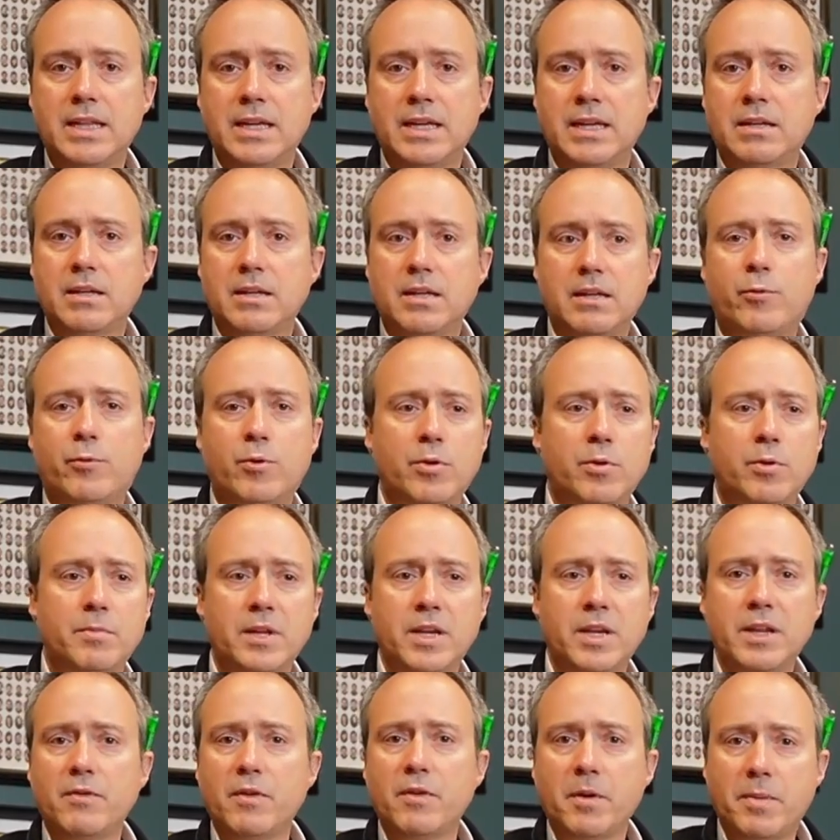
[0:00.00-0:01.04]
that for
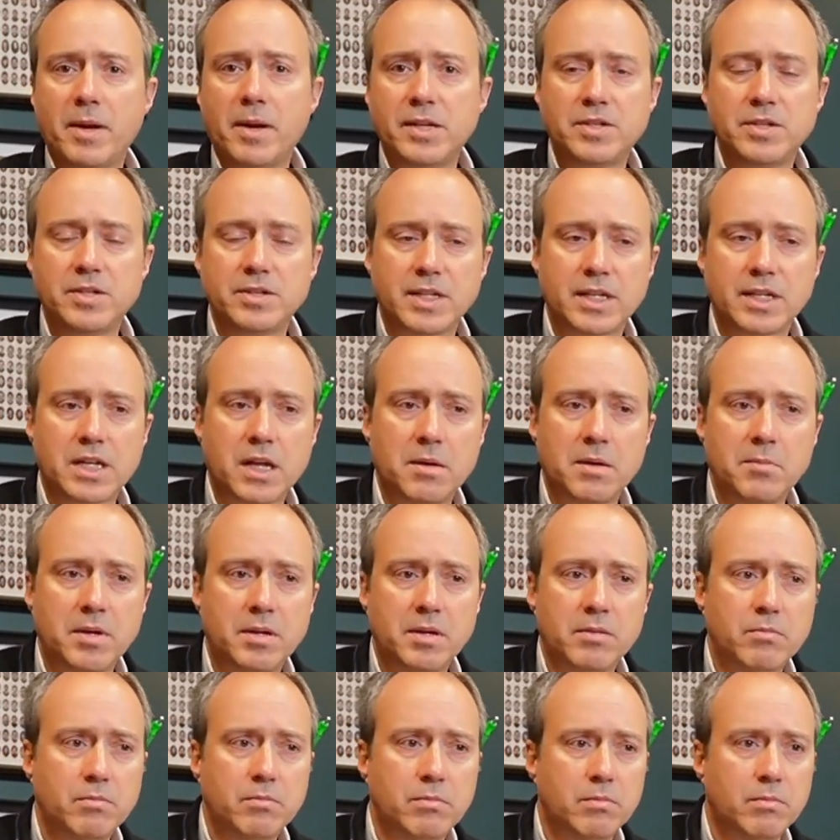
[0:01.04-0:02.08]
many of our patients that come
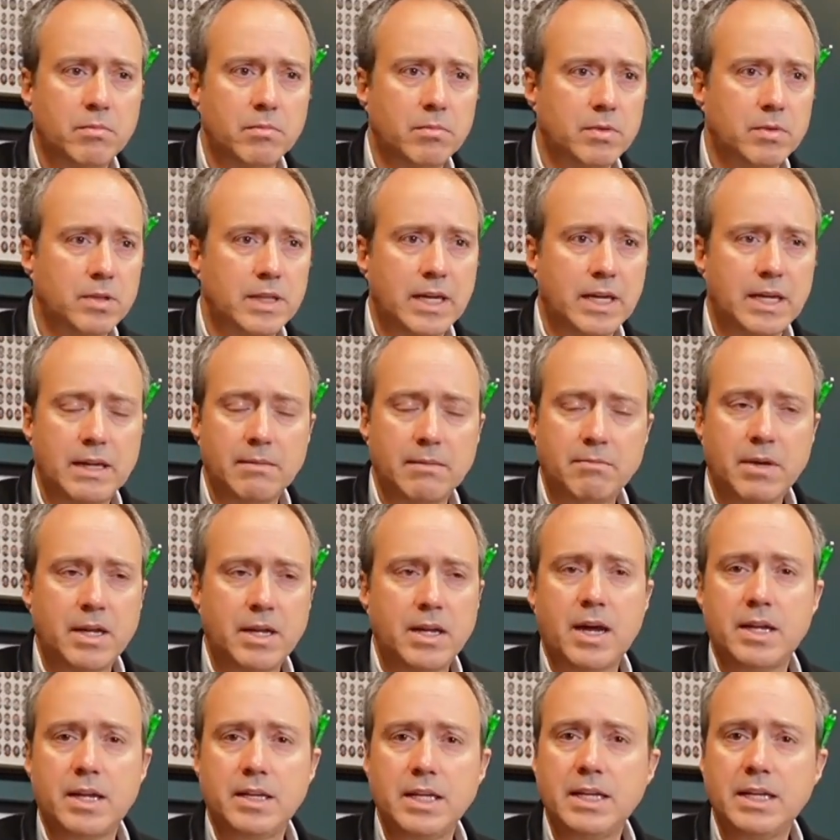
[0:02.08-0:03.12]
in, they may
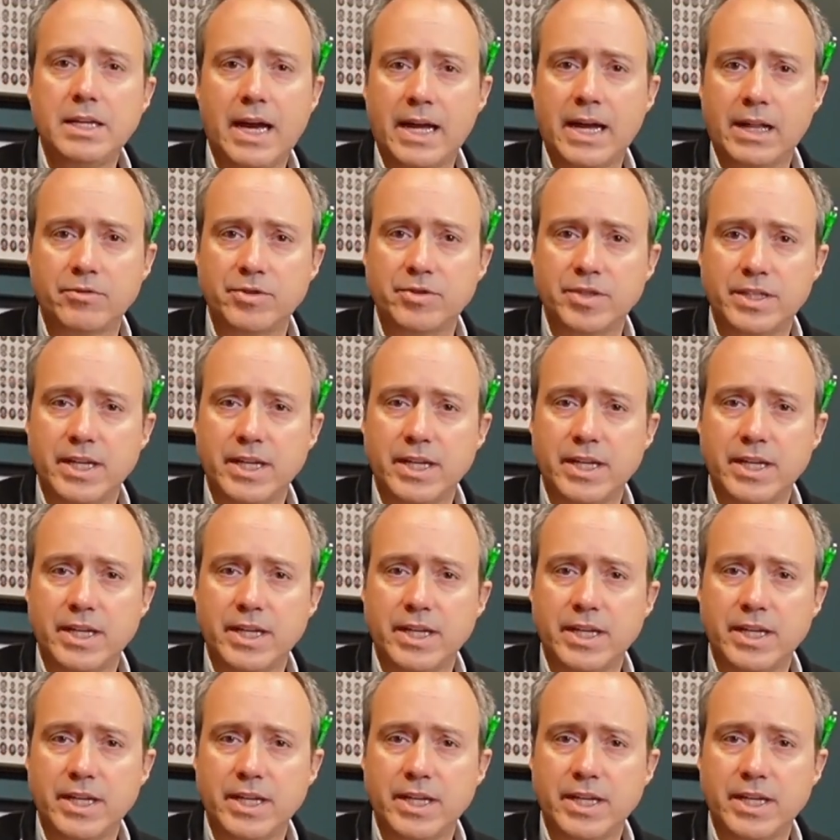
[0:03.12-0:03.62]
not need allergy